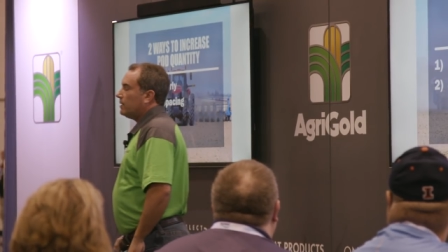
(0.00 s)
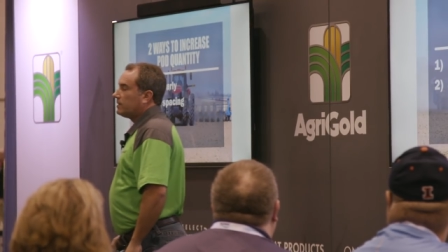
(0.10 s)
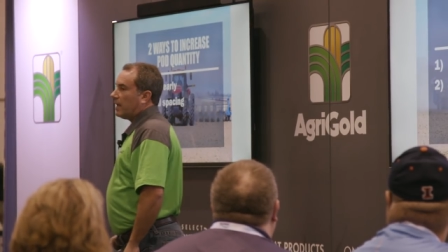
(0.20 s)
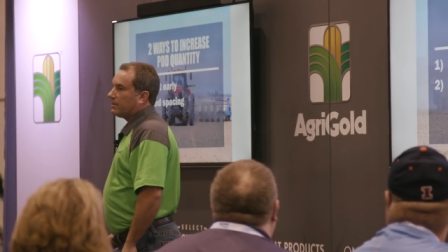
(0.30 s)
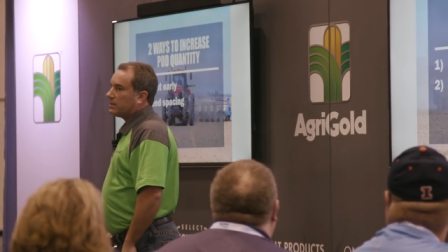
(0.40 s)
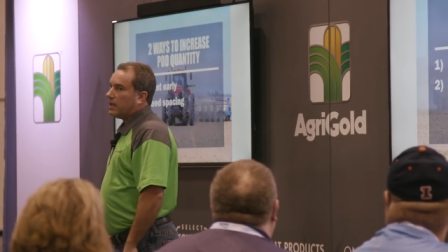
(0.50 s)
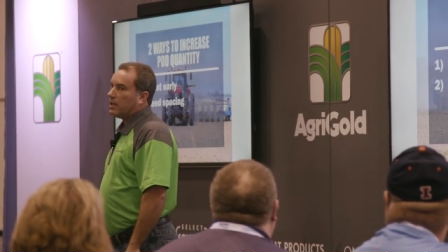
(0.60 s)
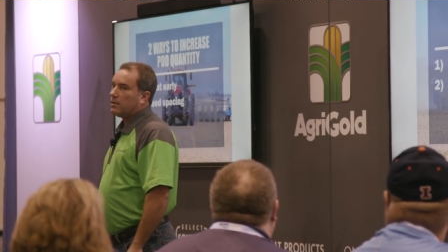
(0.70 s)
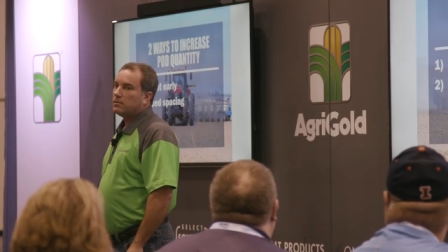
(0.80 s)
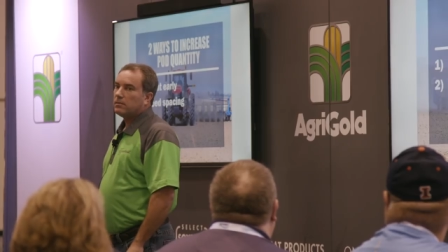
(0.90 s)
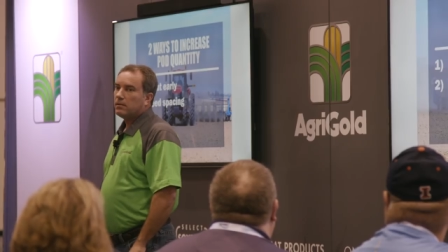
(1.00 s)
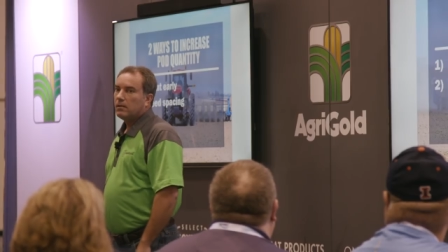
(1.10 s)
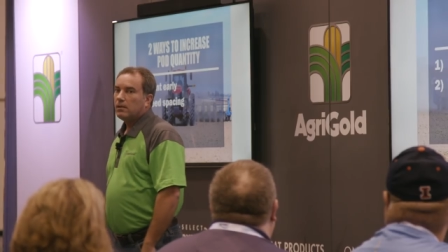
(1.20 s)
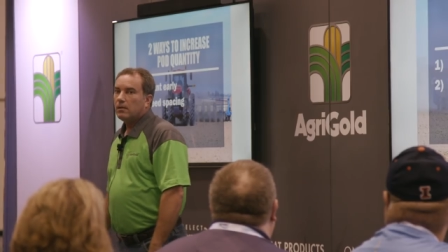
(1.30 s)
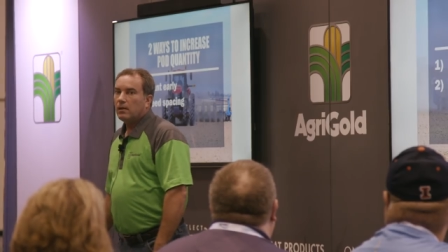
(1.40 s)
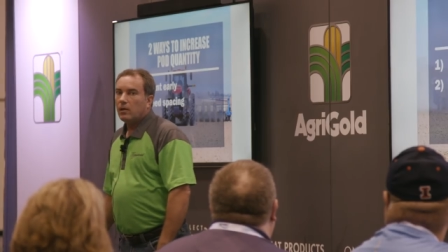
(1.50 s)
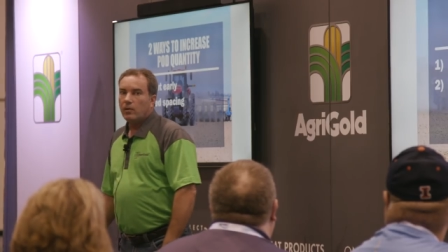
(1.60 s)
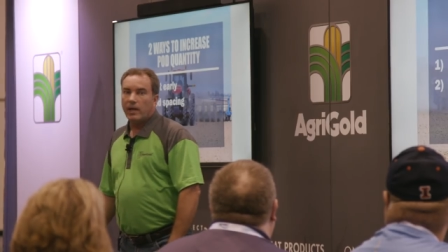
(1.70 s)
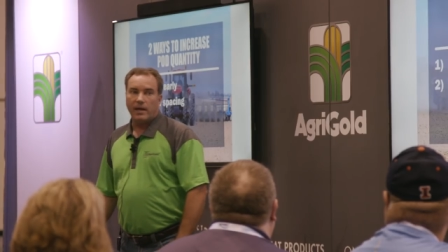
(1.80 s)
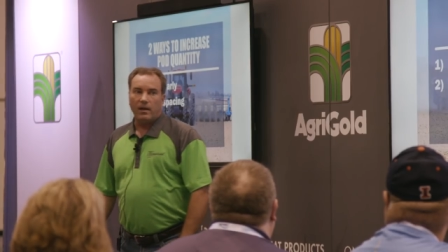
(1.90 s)
In 17,
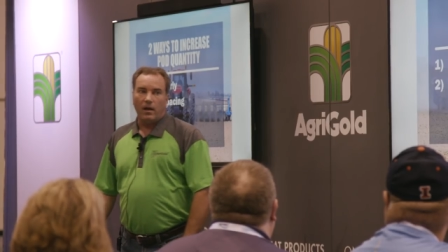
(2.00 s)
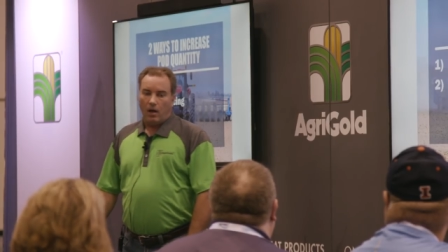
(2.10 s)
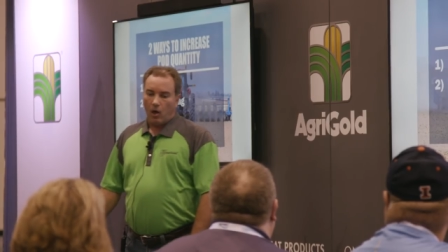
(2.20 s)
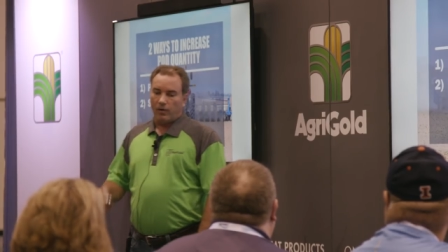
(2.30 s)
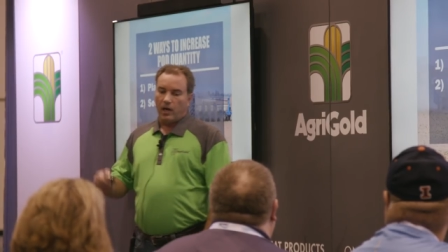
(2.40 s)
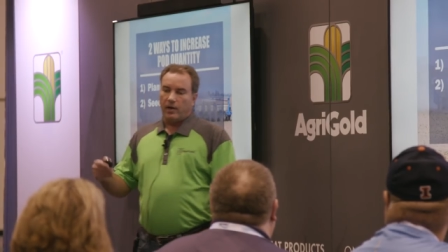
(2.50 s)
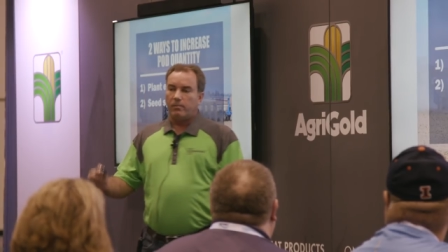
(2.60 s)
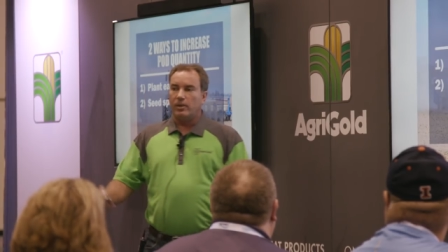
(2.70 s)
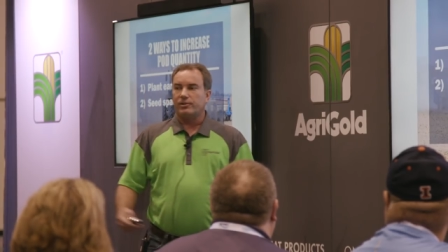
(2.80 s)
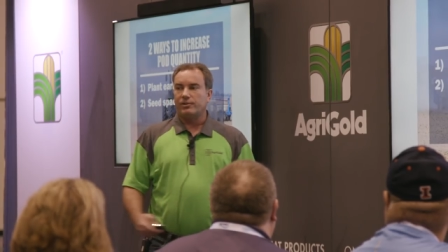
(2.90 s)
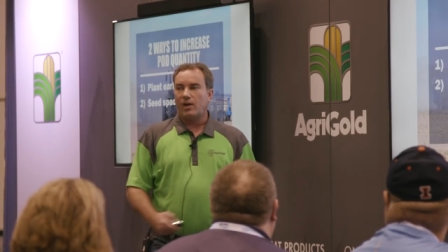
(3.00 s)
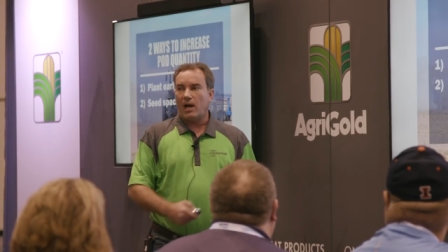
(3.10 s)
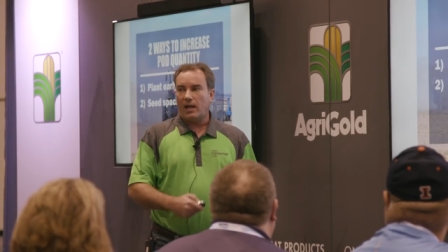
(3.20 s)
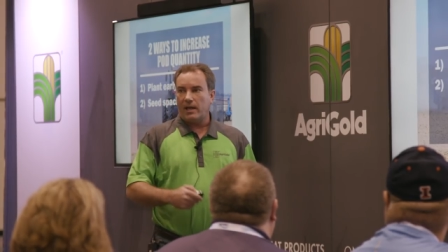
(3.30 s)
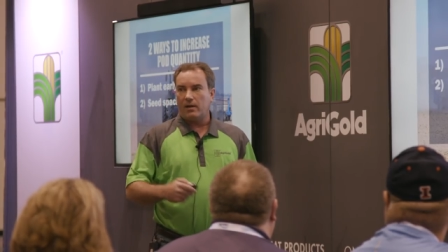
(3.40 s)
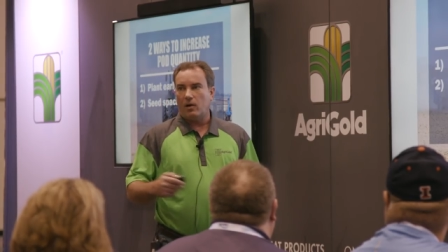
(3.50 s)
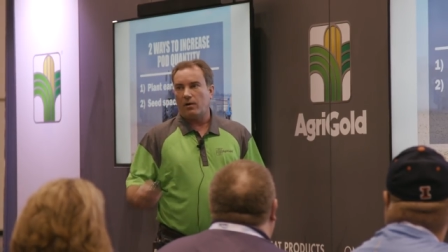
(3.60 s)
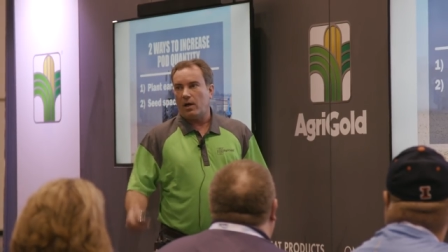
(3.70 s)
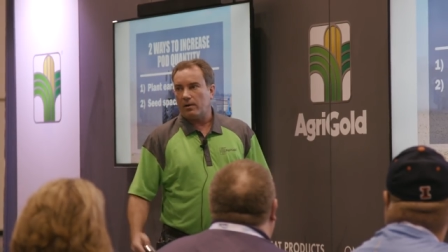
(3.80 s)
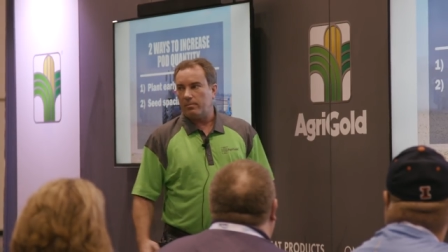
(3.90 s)
we had over 100 bushel dry land and
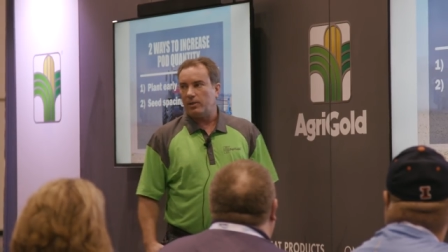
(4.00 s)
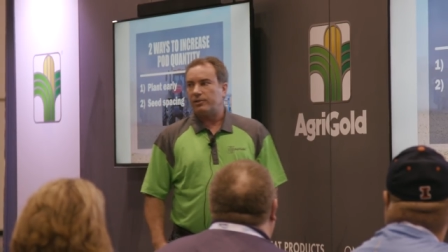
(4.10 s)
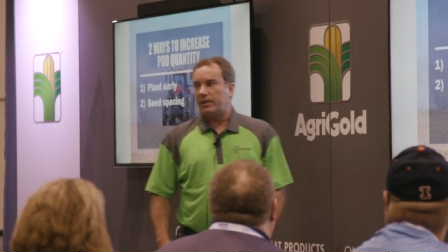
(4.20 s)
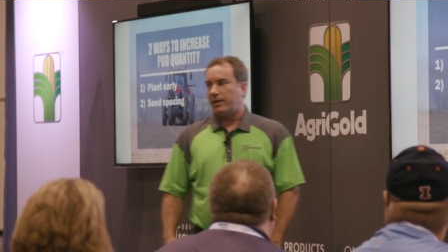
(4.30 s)
over 100 bushel